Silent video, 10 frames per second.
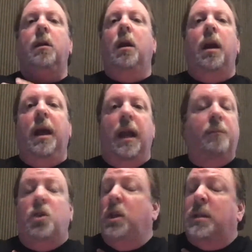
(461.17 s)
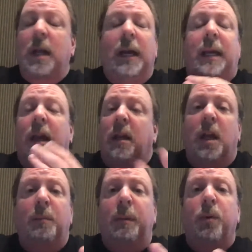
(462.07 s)
And I'm just, again, going
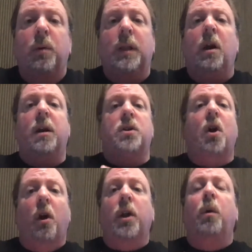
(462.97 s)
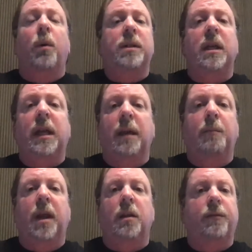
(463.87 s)
to be brutally honest. Are you always going to get
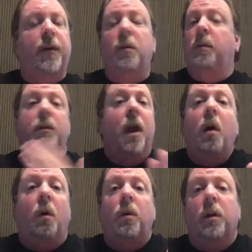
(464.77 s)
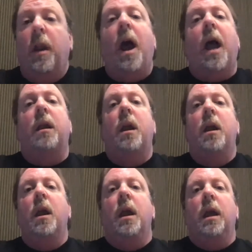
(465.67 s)
me on the phone? No, you're not.
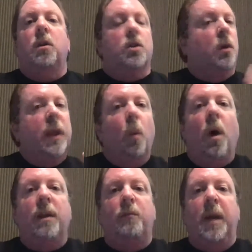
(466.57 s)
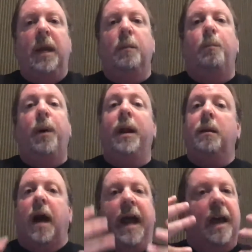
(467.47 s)
There's only one of me, but
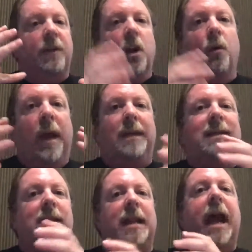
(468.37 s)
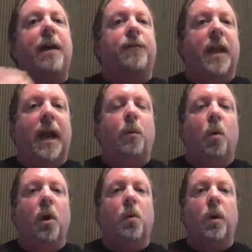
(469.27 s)
I have a great staff that I
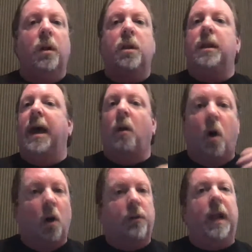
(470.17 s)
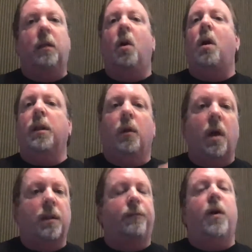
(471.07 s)
work with that all day long, they're
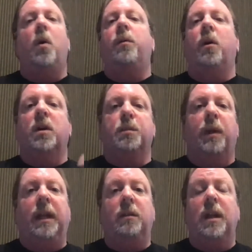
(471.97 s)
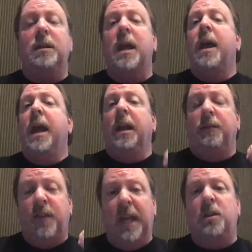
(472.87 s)
on the phone, they're explaining things. And
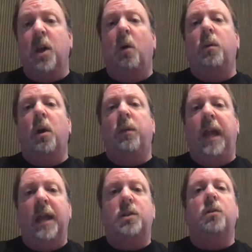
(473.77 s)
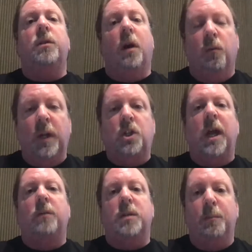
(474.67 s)
if they don't know the answer, they'll reach
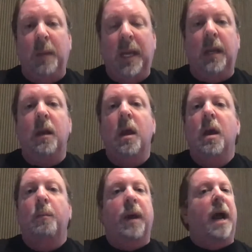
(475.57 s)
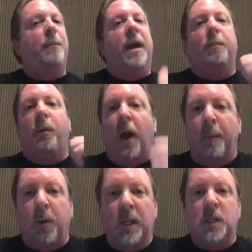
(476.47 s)
out to me. But I'm at
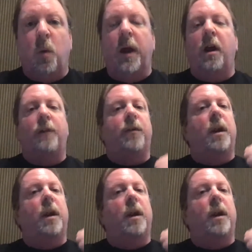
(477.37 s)
properties quite often.